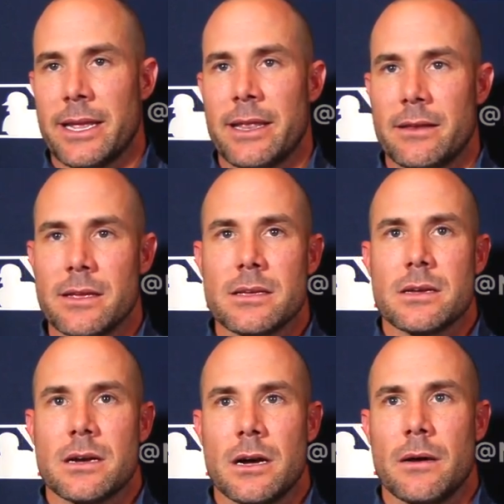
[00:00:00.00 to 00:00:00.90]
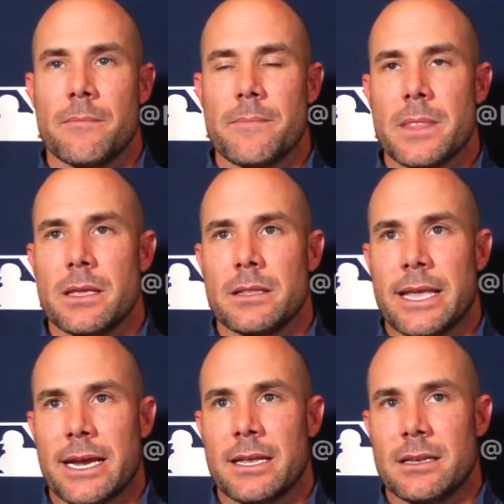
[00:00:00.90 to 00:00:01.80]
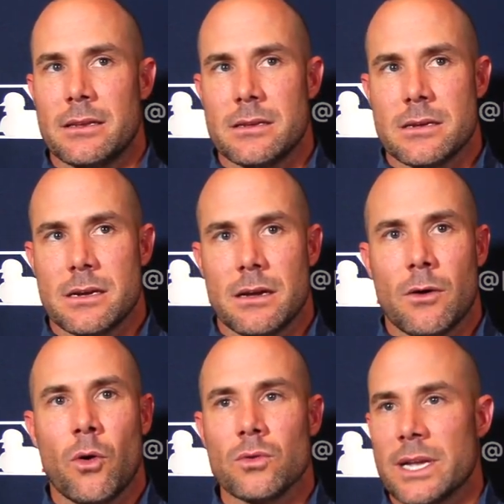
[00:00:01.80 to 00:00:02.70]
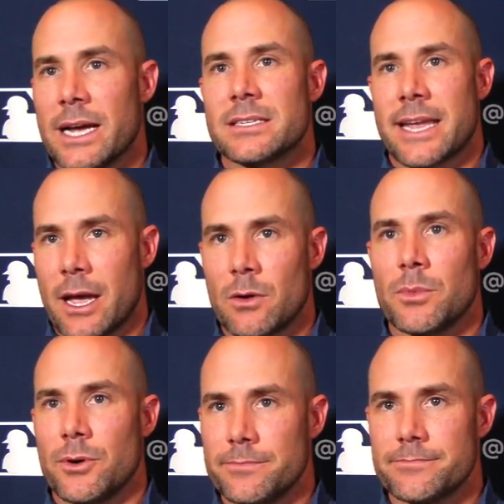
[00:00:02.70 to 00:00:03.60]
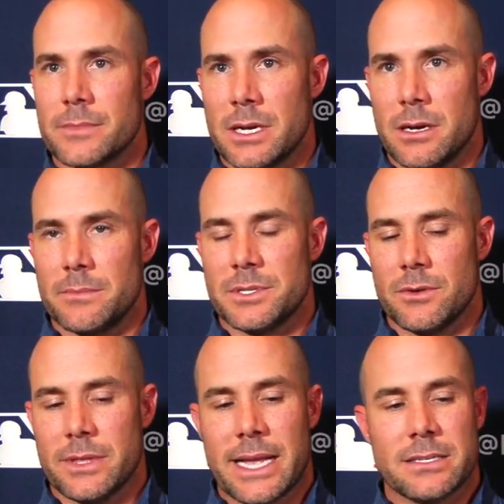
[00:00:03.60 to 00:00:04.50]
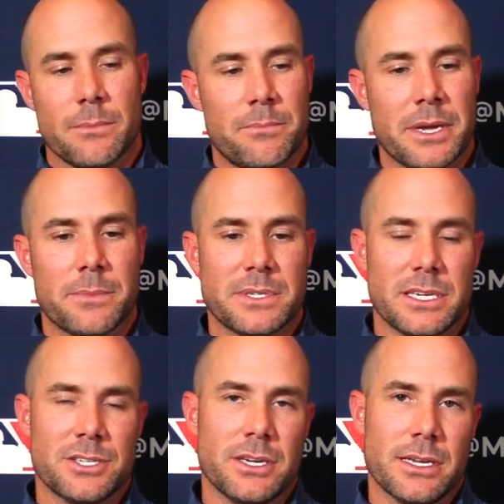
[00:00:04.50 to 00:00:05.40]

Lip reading: And that can hold guys accountable. So that's a big position.